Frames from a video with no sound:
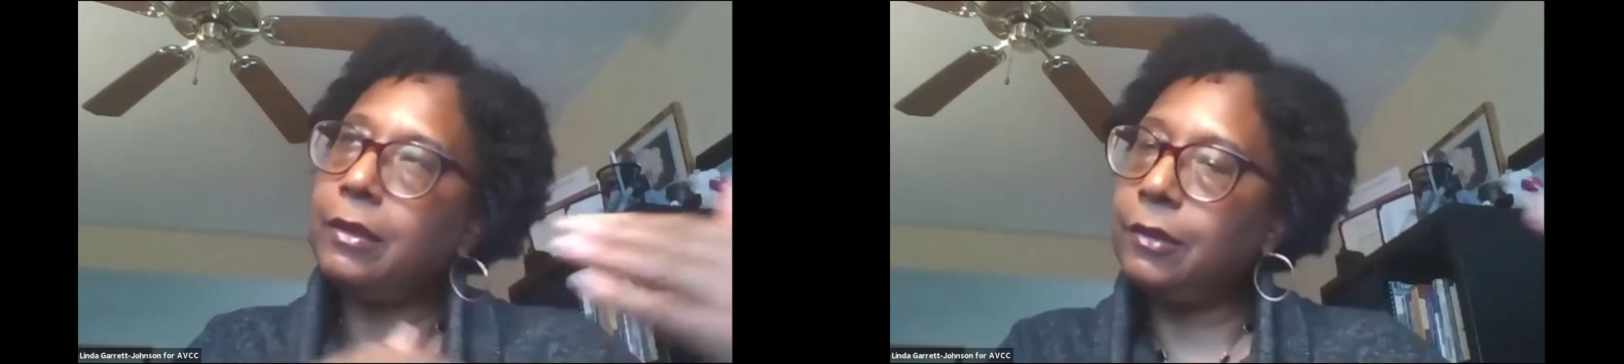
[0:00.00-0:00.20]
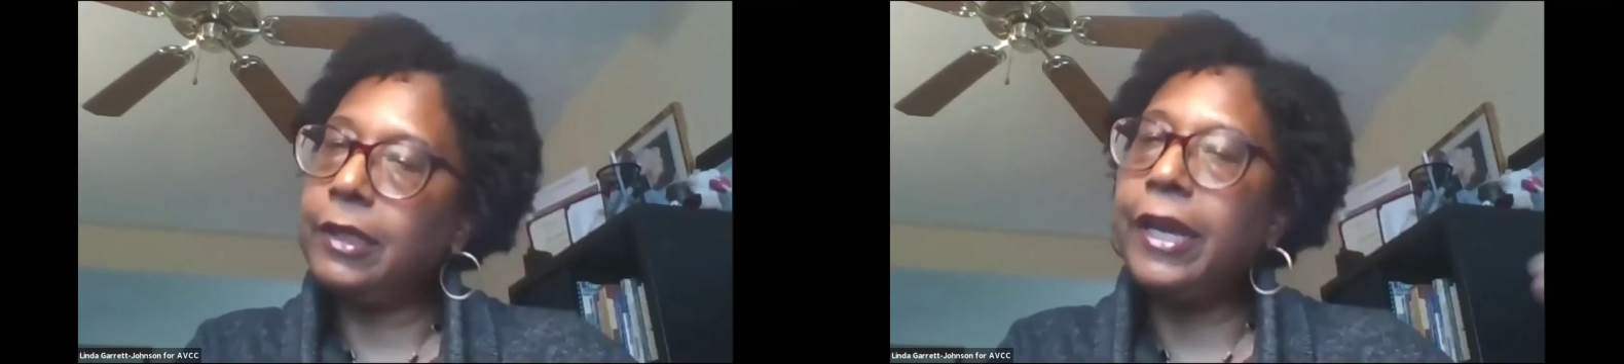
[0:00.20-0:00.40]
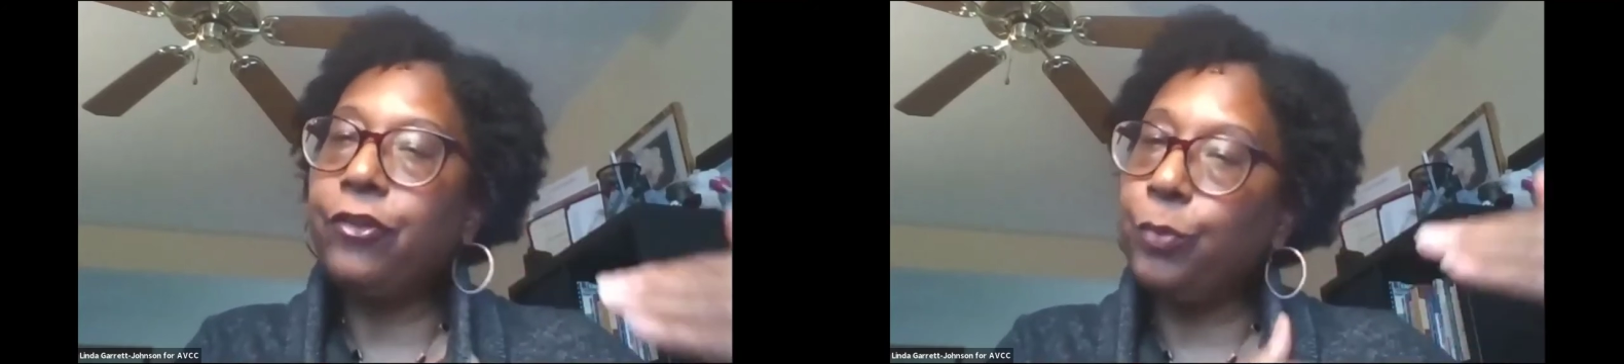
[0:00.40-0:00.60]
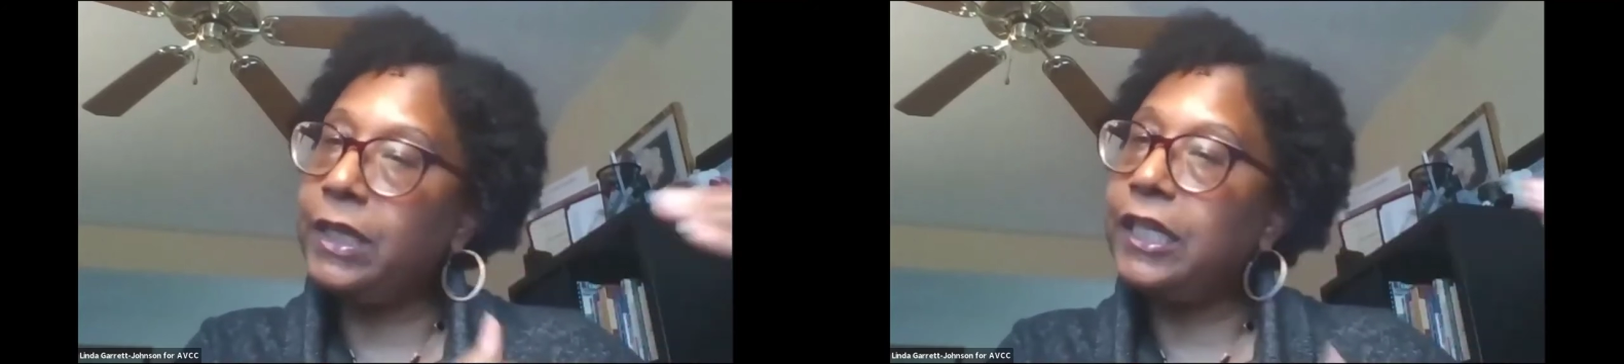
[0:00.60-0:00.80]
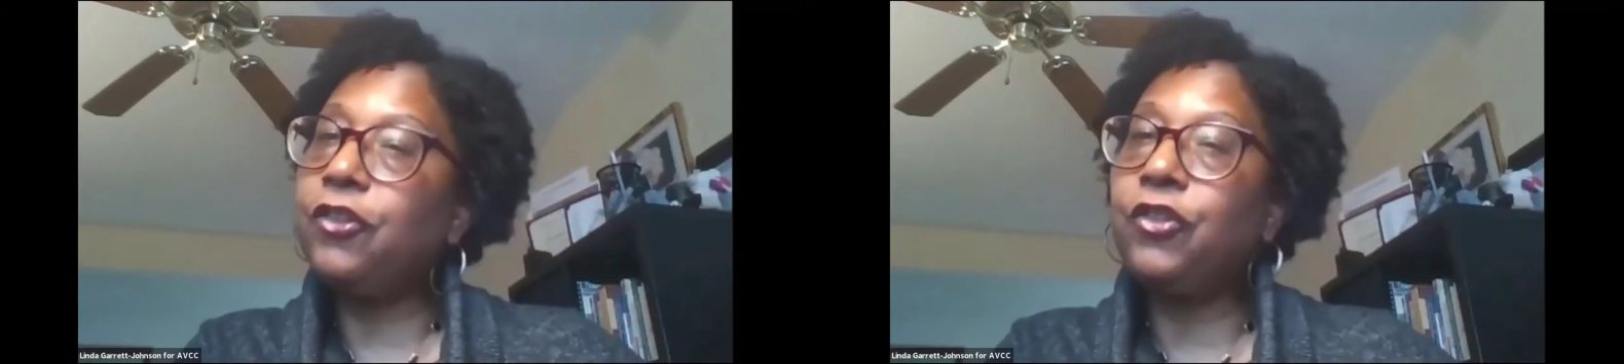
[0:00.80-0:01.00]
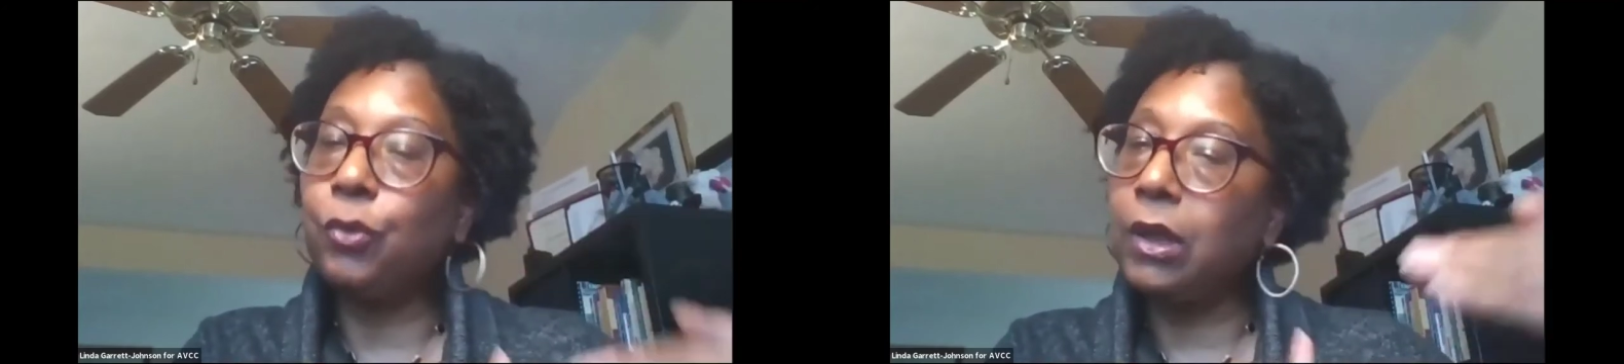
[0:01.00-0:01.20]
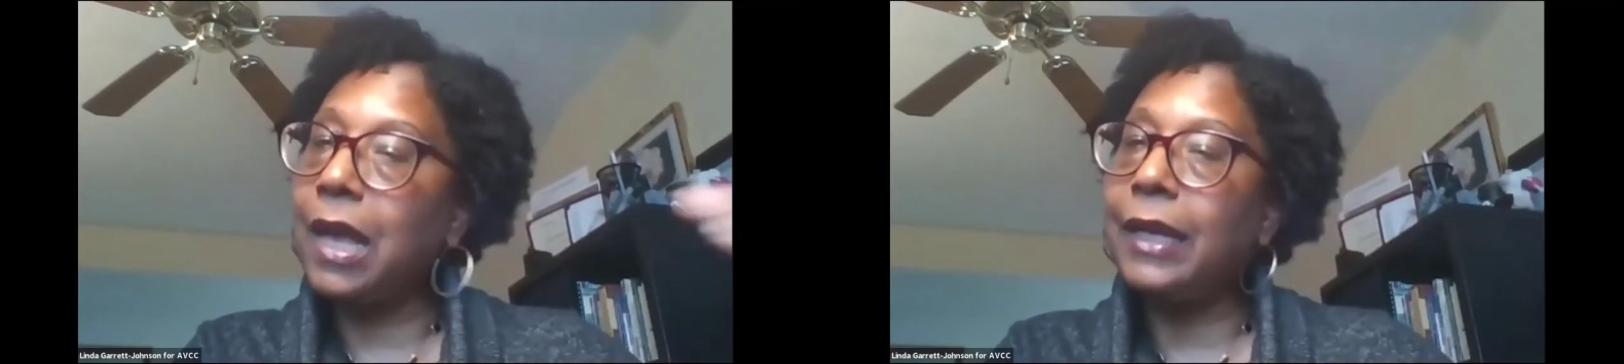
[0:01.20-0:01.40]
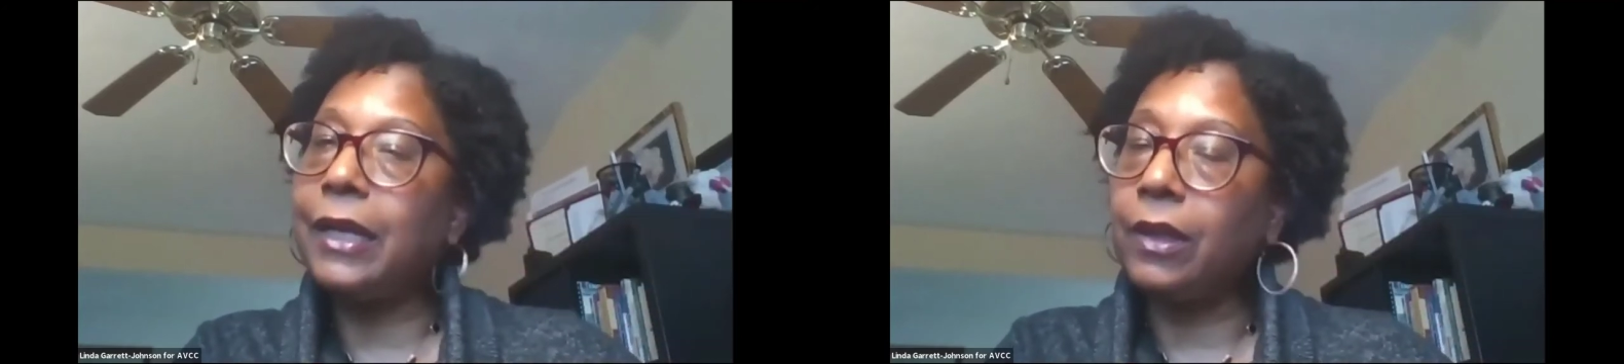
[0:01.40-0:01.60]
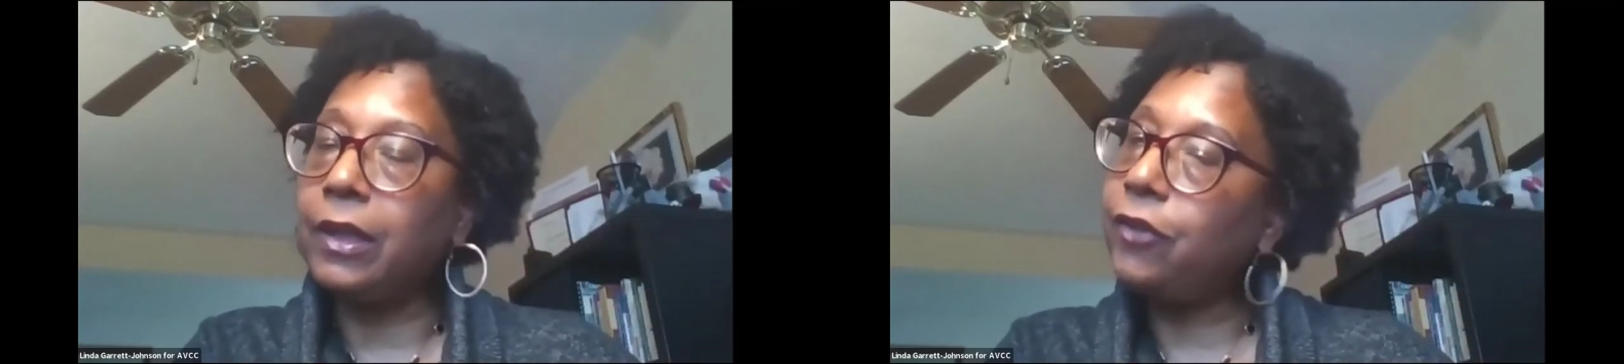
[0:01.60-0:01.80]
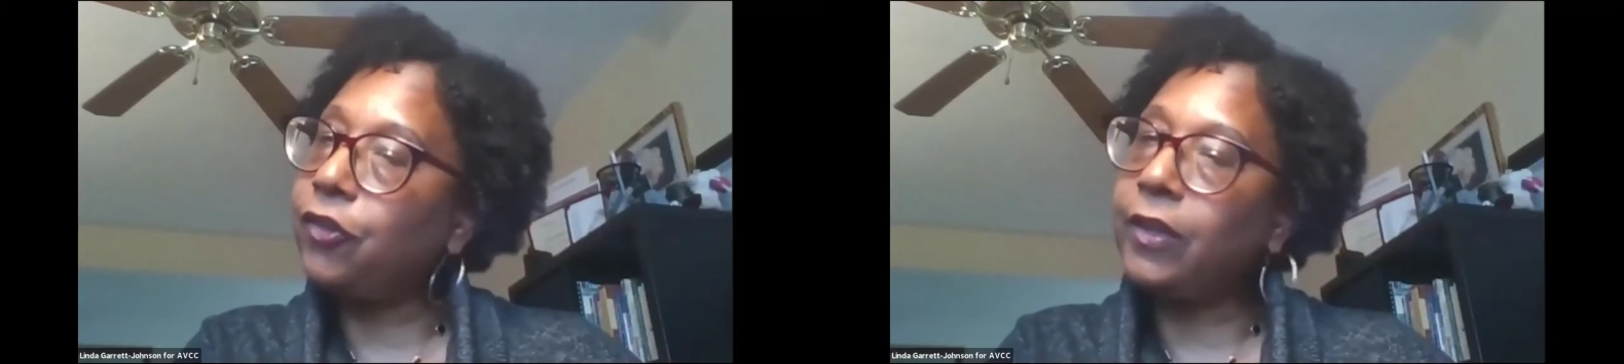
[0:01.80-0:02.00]
Yes, we need to do a lot at the
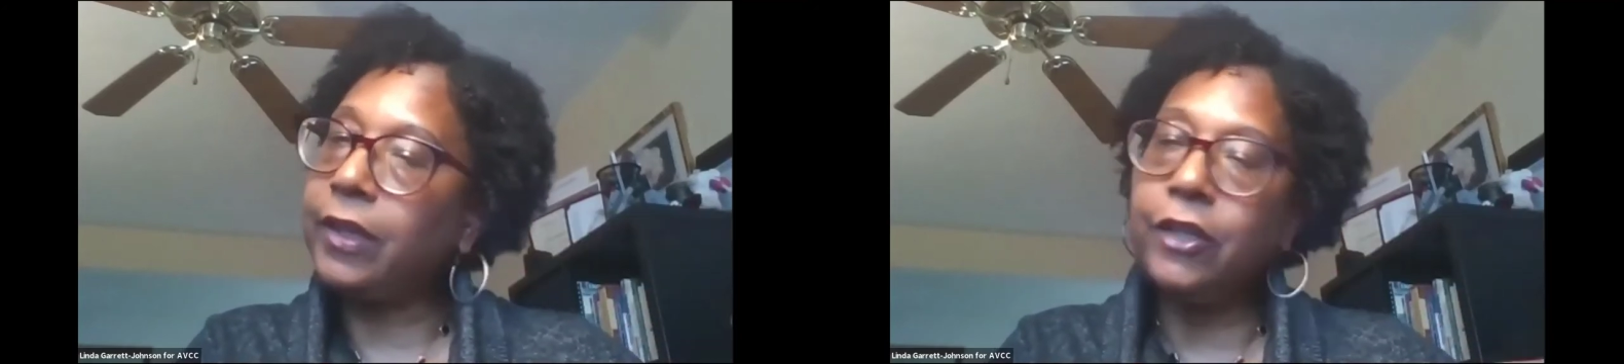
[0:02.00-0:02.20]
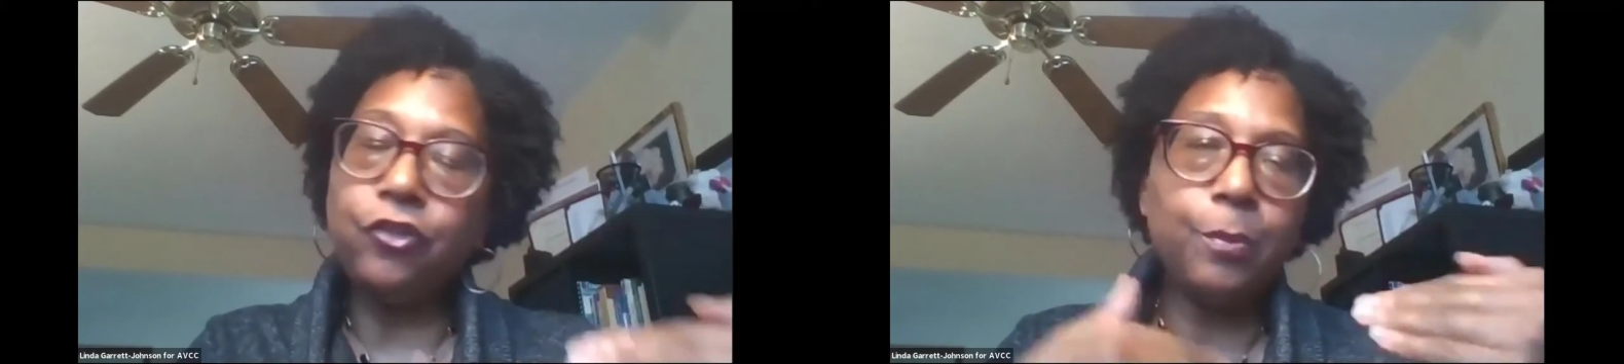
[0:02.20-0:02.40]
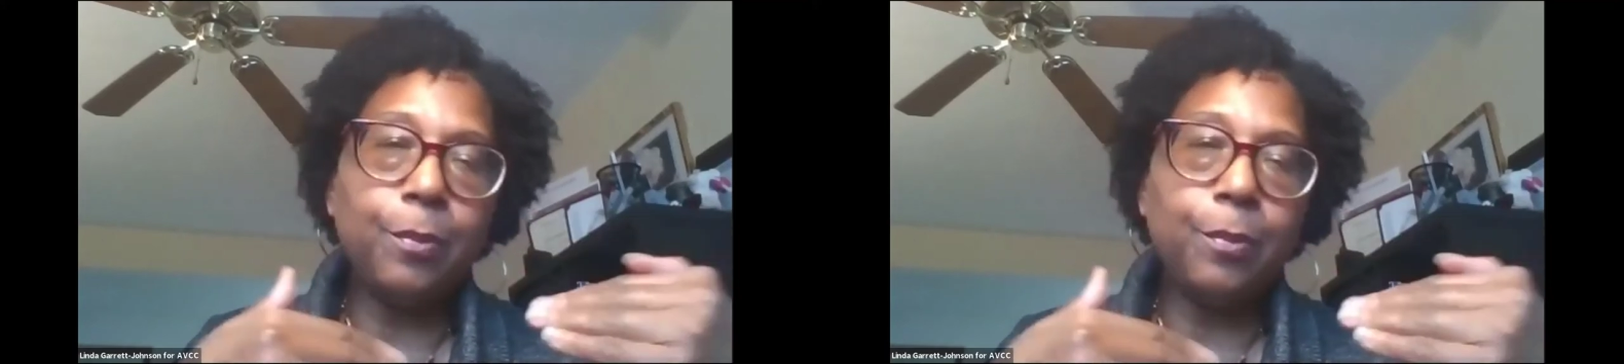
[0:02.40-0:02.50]
legislature,